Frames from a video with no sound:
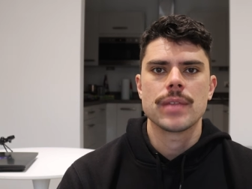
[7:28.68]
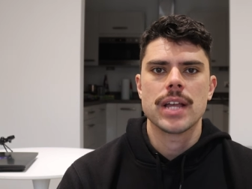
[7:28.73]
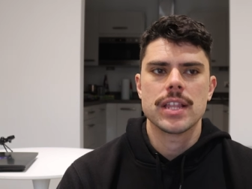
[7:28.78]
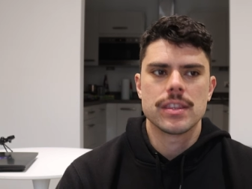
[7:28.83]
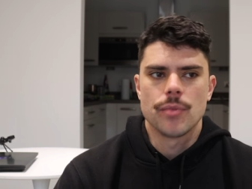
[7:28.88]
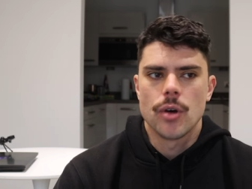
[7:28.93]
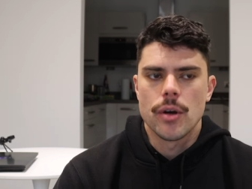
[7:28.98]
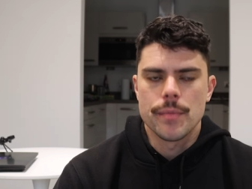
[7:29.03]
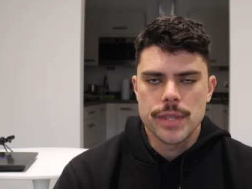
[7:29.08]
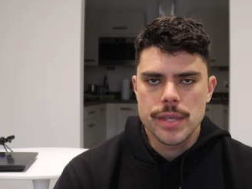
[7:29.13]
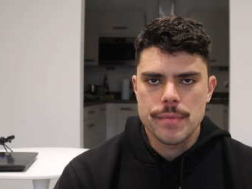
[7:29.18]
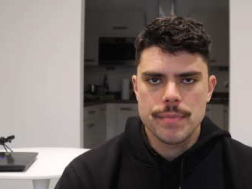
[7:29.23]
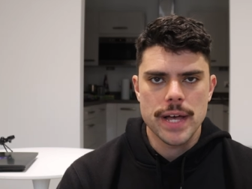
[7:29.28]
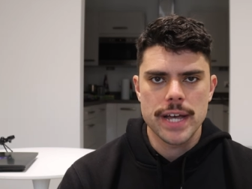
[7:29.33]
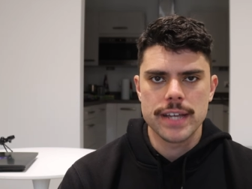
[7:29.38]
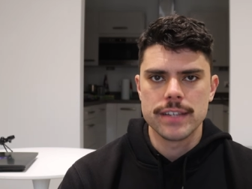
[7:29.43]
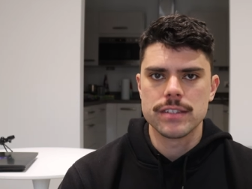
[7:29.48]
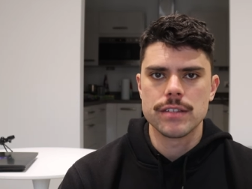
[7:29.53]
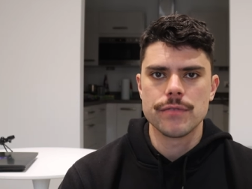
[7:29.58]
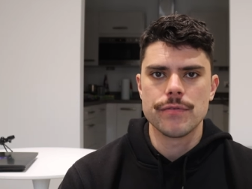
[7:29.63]
at the moment they're
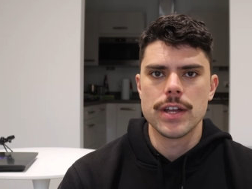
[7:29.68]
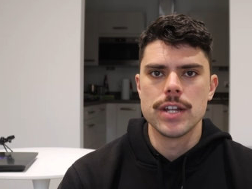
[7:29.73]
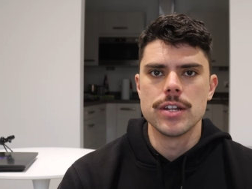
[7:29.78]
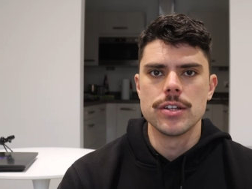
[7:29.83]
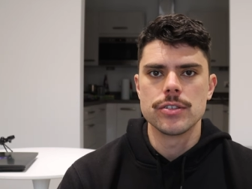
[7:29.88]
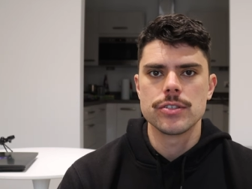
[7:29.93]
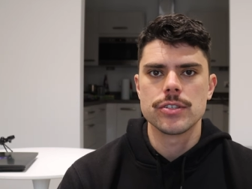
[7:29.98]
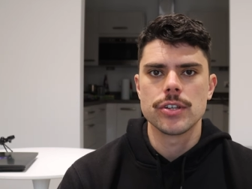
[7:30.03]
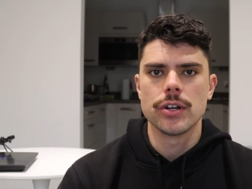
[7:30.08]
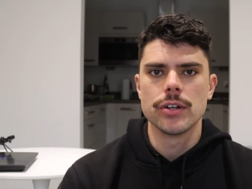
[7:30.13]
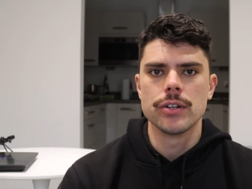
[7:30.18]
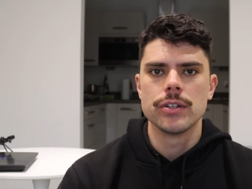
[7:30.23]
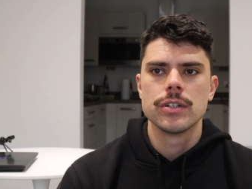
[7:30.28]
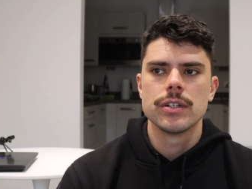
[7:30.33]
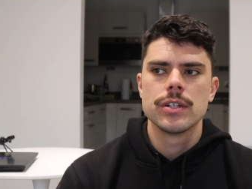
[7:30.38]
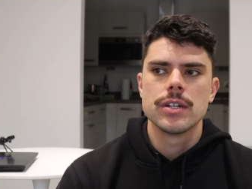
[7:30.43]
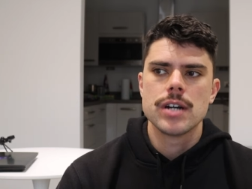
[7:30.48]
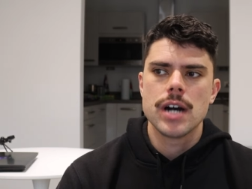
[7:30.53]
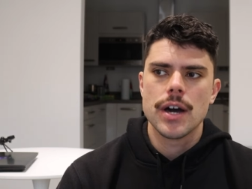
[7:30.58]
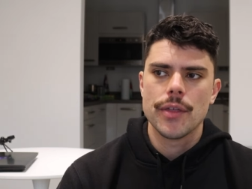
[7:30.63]
playing as defenders. So
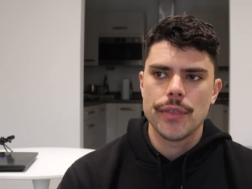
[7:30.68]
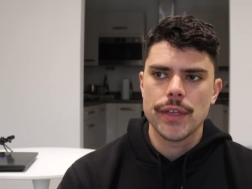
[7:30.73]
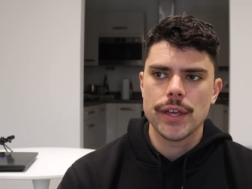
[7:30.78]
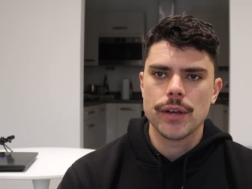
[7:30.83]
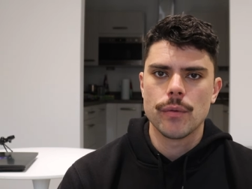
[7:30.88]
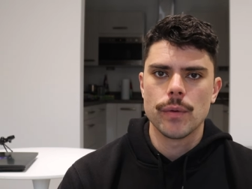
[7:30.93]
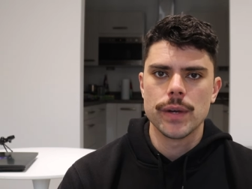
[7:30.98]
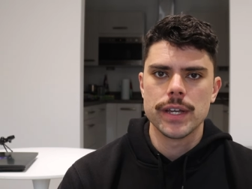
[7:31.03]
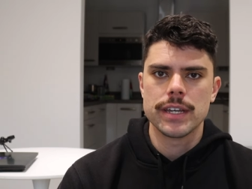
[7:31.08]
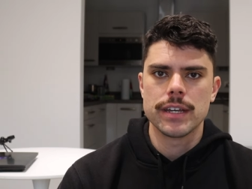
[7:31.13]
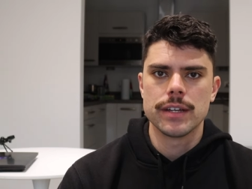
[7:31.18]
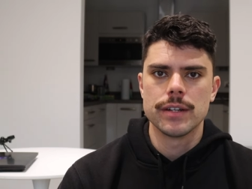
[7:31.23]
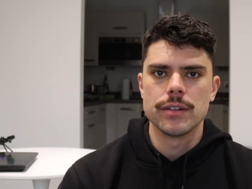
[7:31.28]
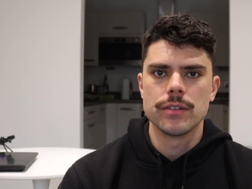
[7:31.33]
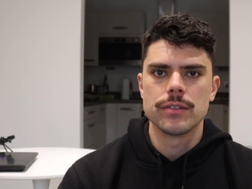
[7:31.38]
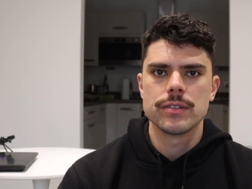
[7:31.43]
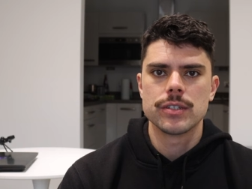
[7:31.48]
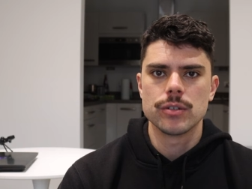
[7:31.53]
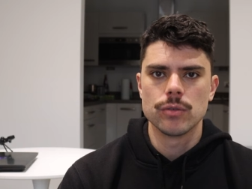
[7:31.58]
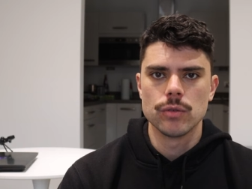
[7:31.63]
I think we
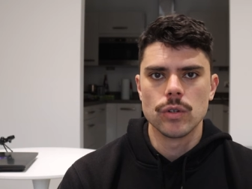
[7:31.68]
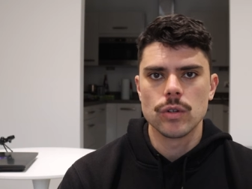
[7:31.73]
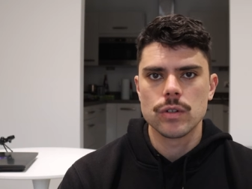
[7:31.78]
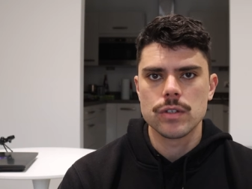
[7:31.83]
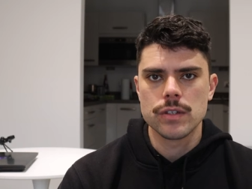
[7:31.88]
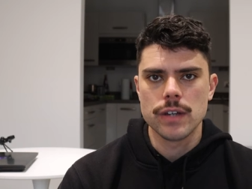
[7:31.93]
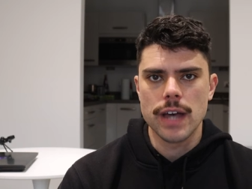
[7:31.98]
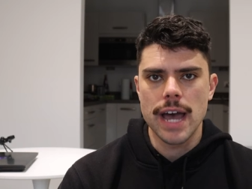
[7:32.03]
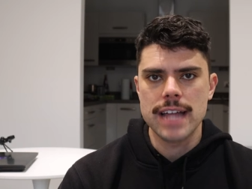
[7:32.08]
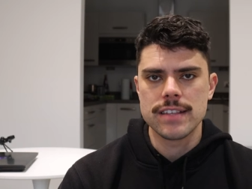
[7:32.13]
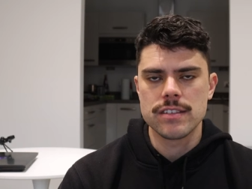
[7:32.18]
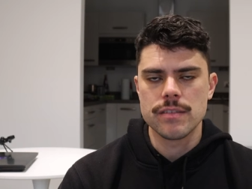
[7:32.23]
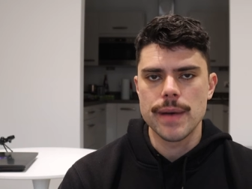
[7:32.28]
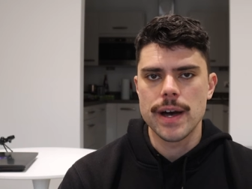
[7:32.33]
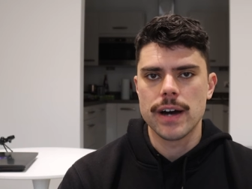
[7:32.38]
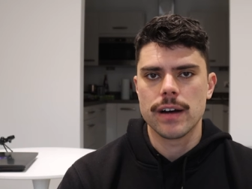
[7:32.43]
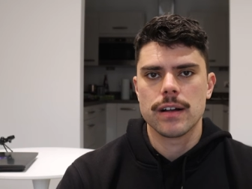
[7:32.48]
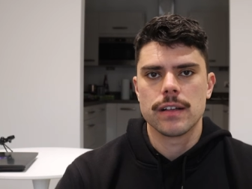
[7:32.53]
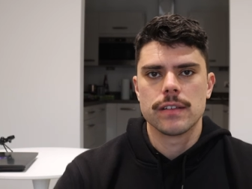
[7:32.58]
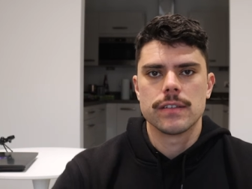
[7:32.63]
can still look to add some
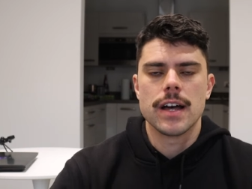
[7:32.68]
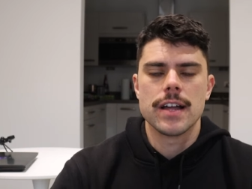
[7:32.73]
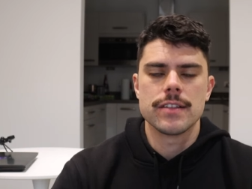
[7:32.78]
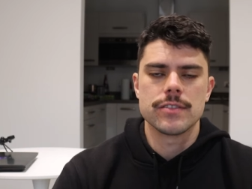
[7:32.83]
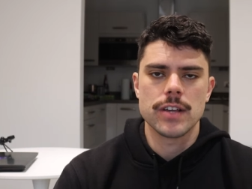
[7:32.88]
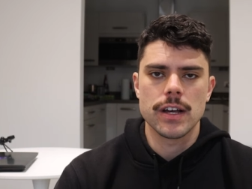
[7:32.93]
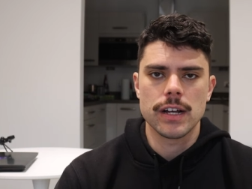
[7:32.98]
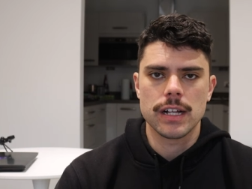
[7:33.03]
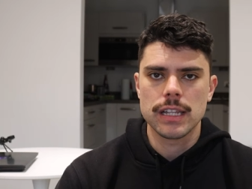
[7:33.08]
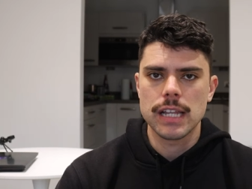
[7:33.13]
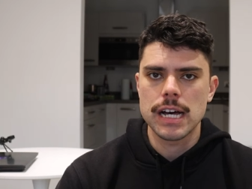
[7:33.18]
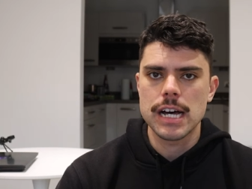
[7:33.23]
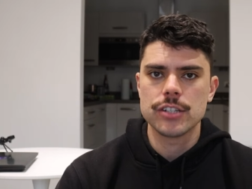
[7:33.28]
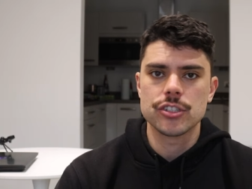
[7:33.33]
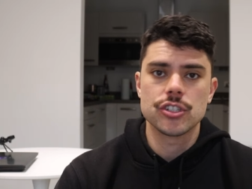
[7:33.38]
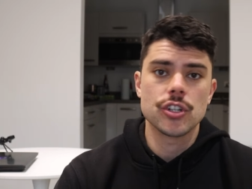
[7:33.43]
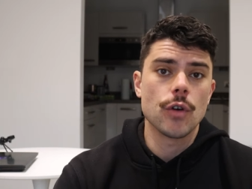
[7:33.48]
outside class.